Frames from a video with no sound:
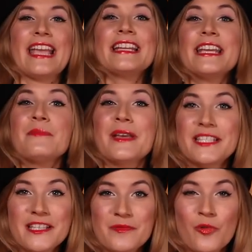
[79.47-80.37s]
In a
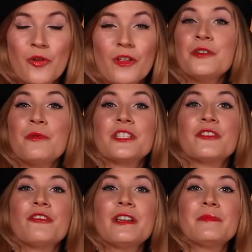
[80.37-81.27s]
mixing bowl, you want to
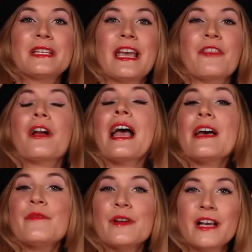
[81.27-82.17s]
cream together half a